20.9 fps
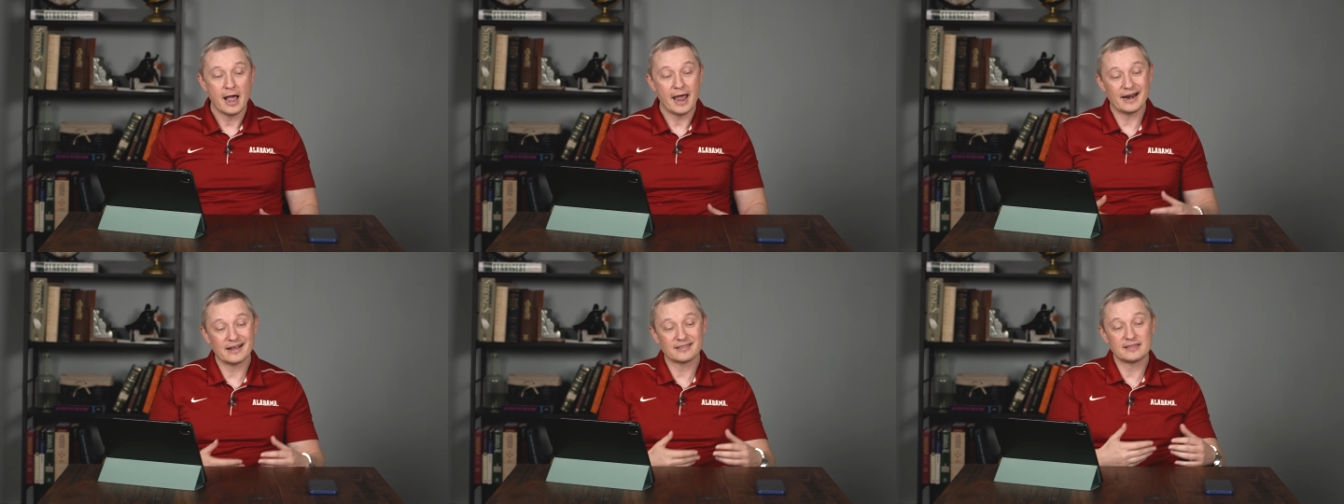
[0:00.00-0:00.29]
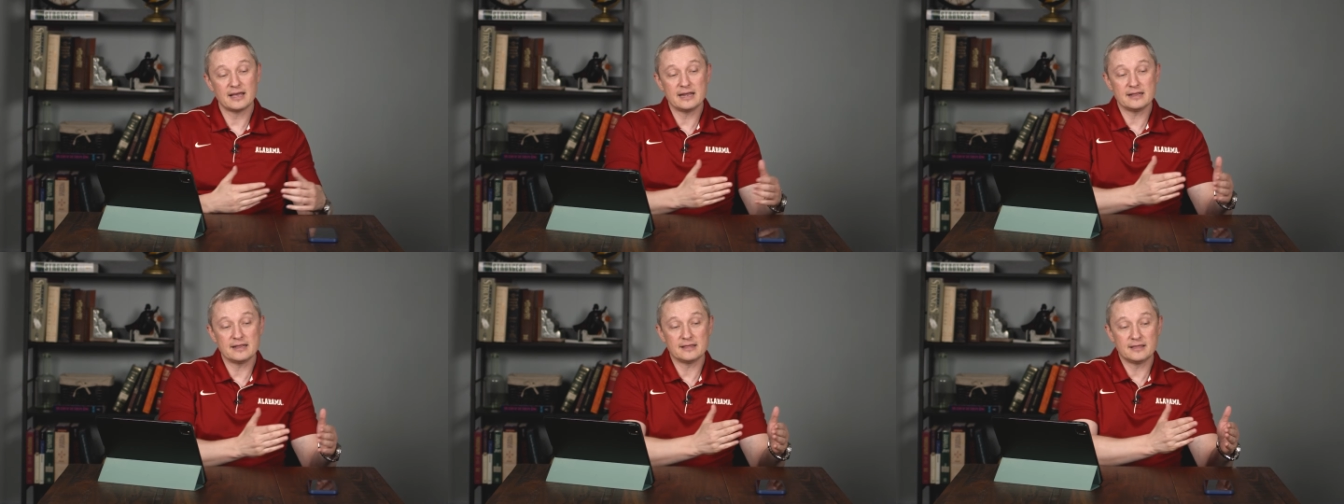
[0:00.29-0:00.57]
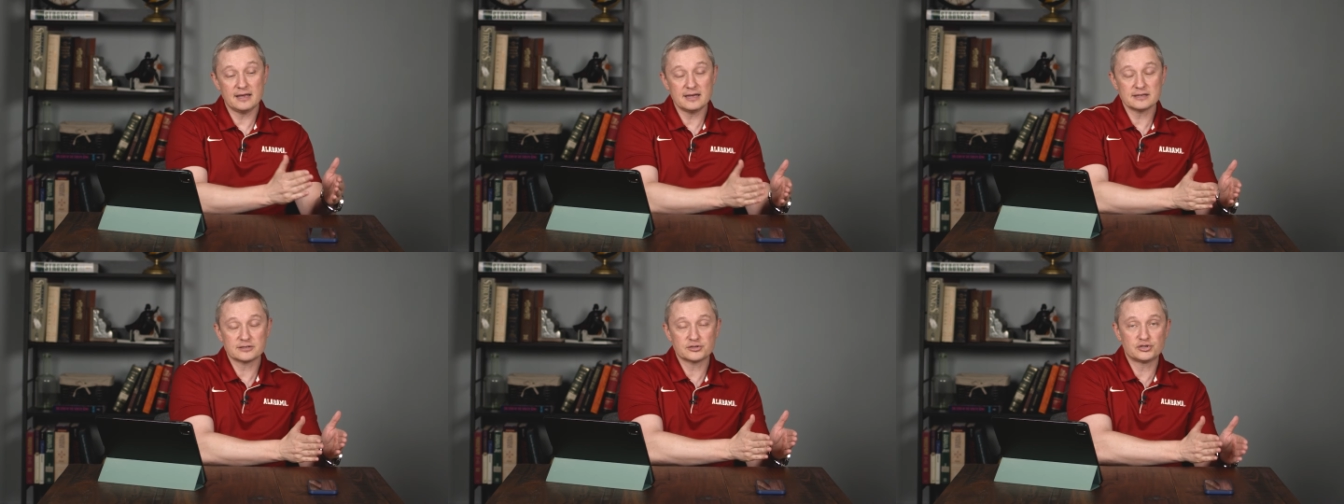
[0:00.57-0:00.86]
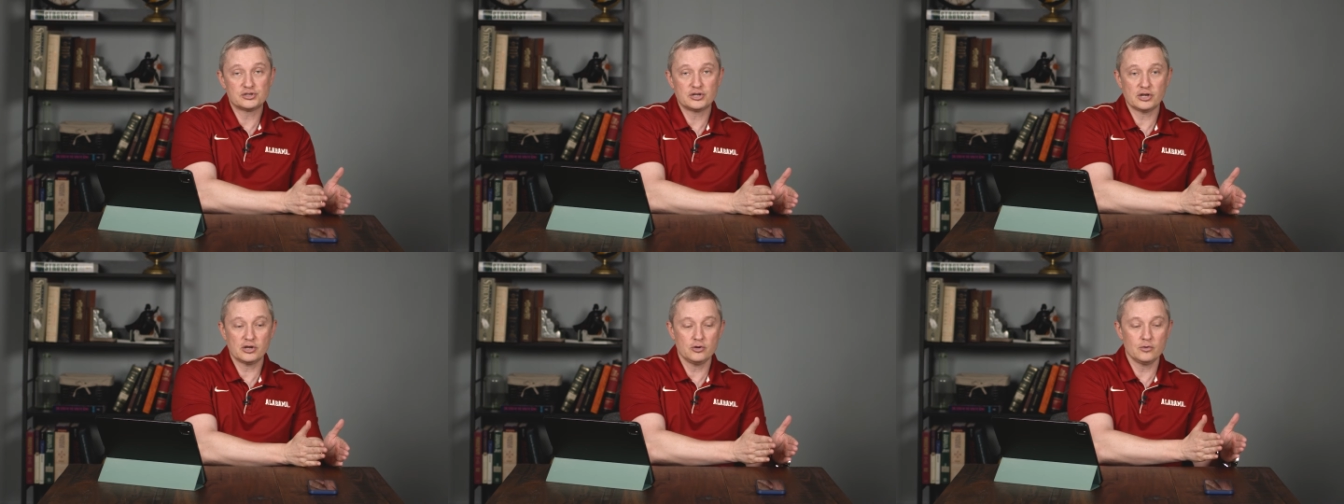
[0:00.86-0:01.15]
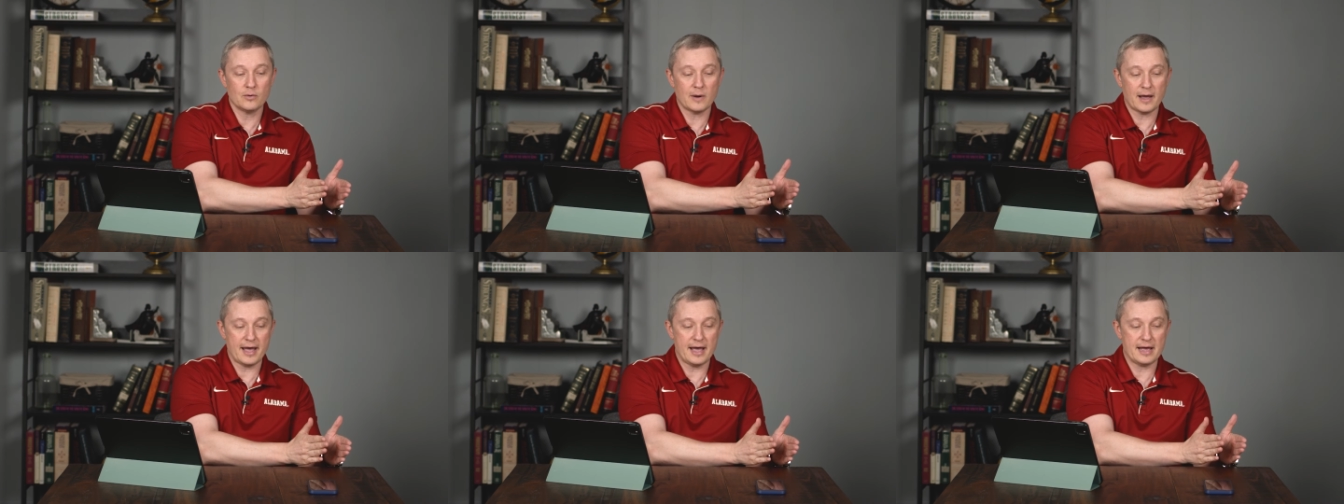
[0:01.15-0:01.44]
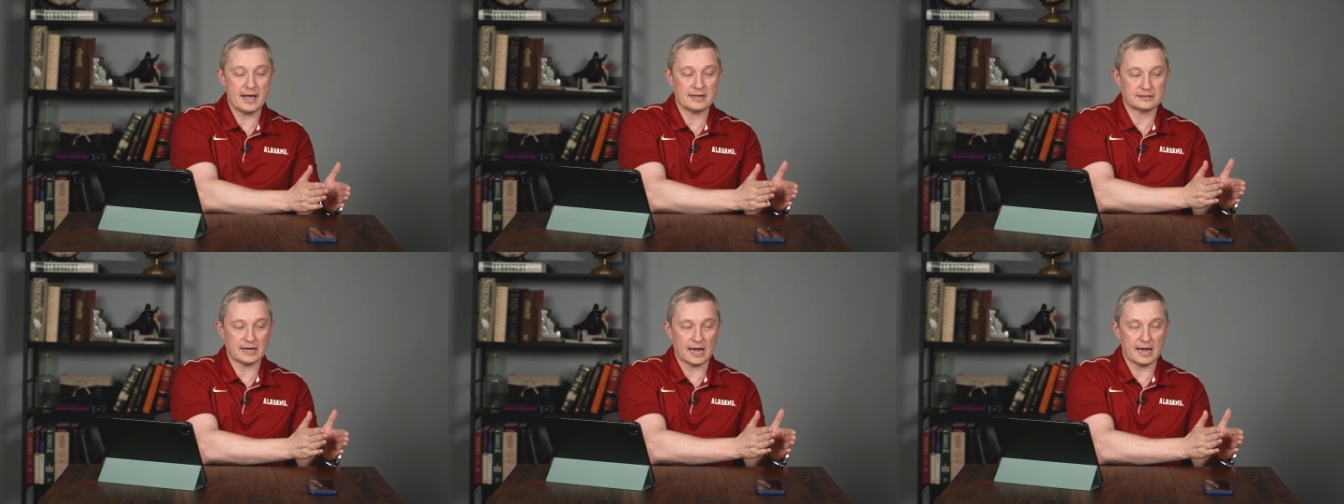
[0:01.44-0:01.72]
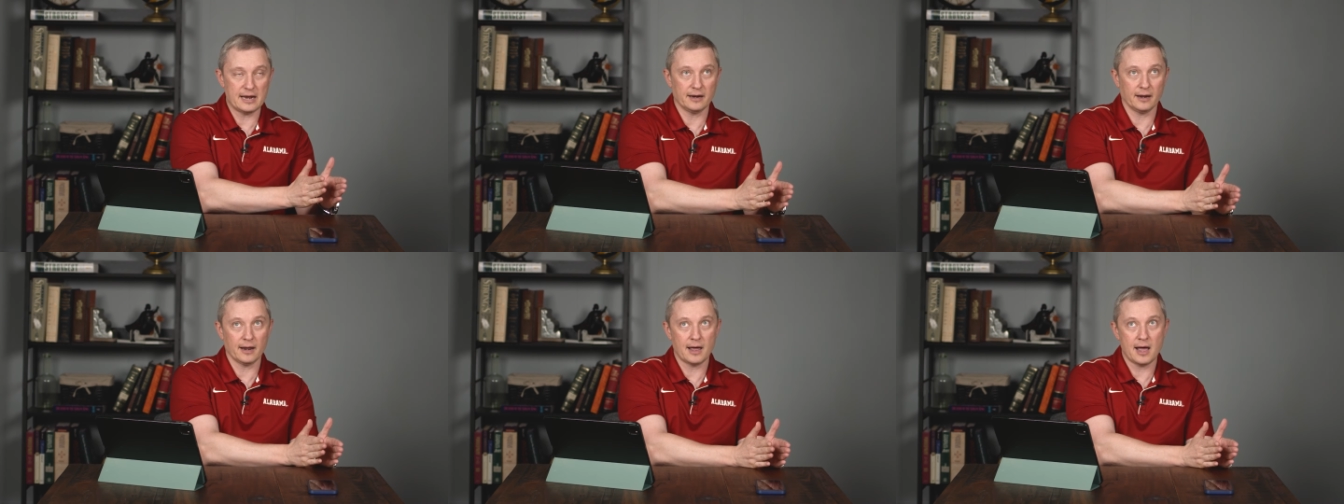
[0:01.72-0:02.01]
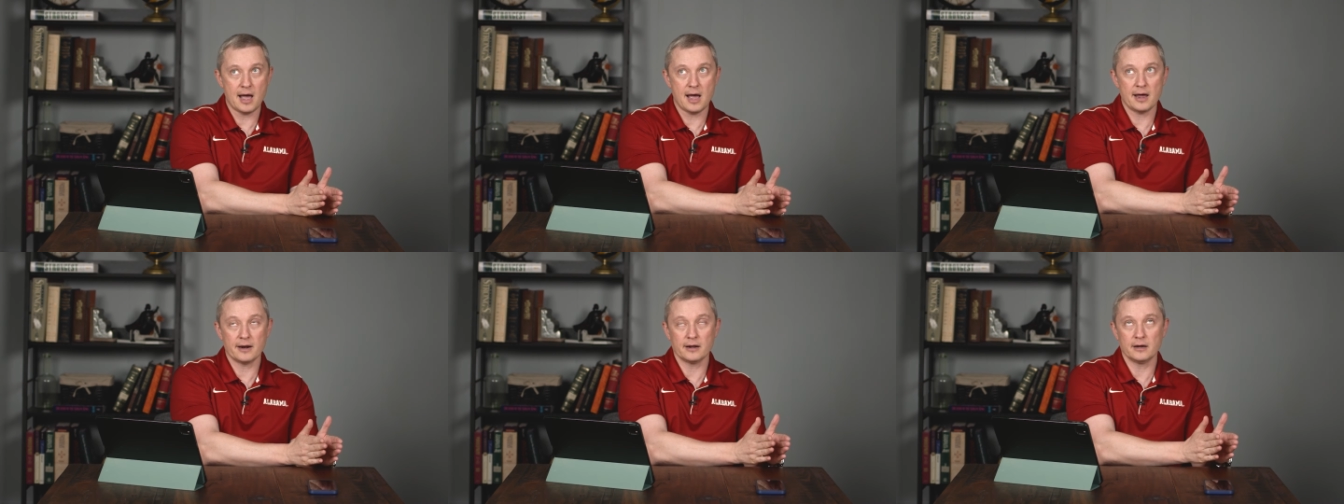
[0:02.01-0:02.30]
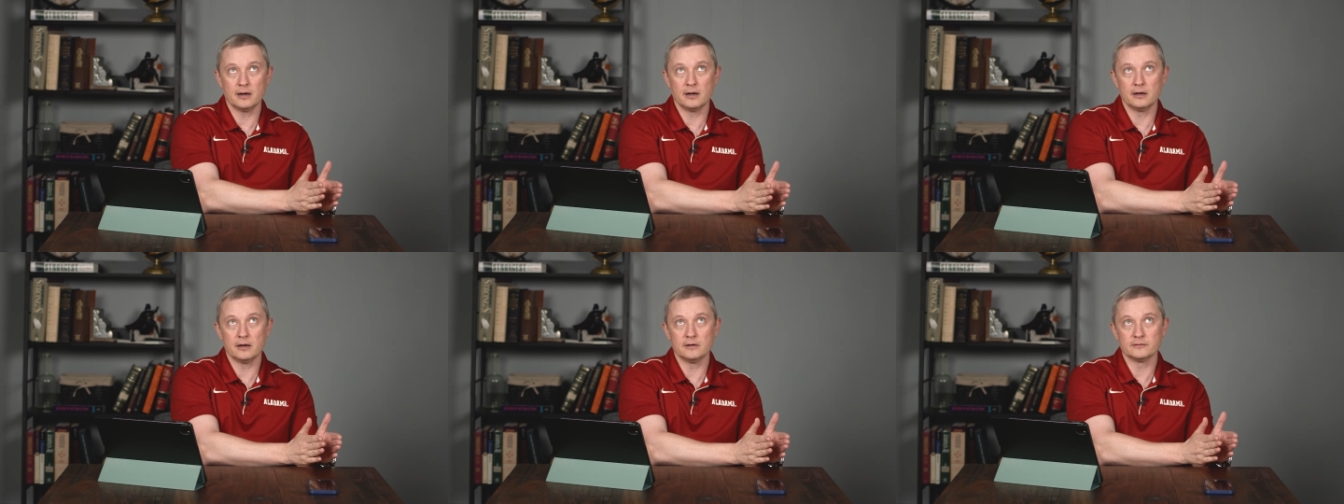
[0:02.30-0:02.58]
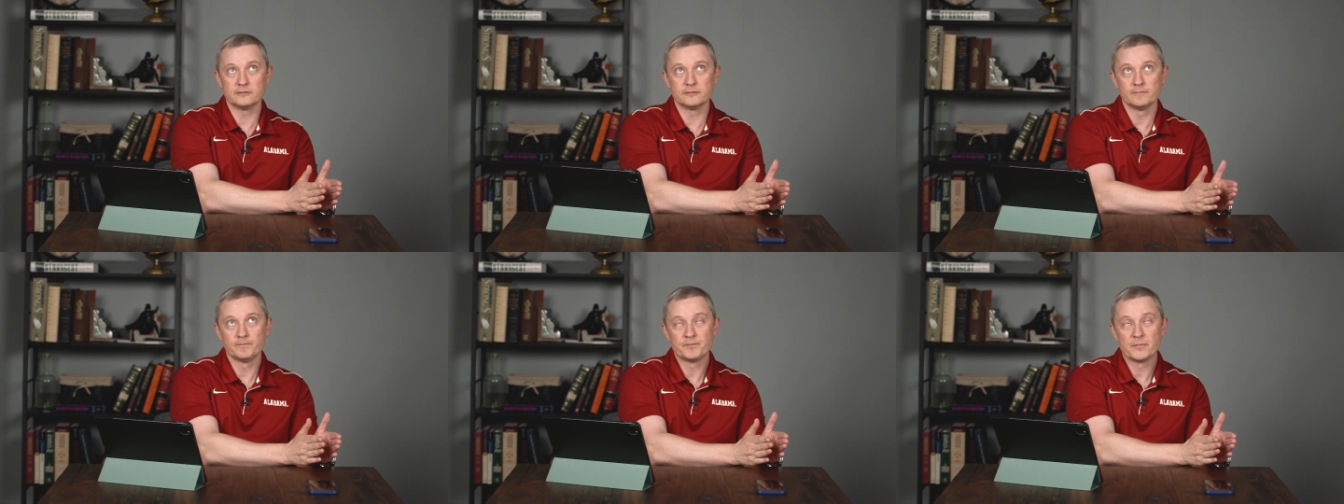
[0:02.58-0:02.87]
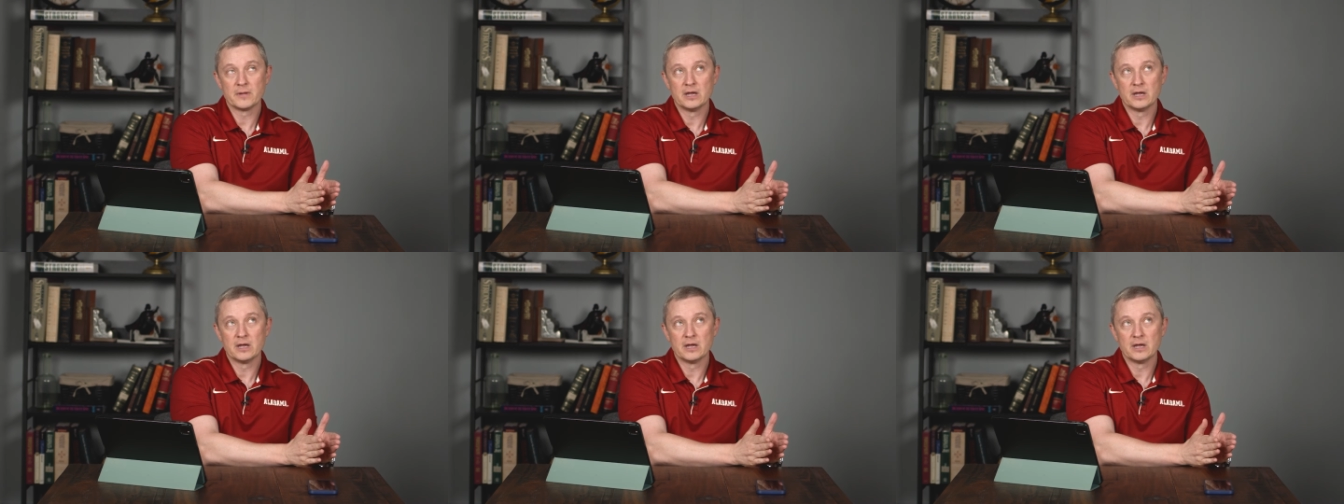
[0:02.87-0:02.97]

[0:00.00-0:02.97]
And I think this too has a lot of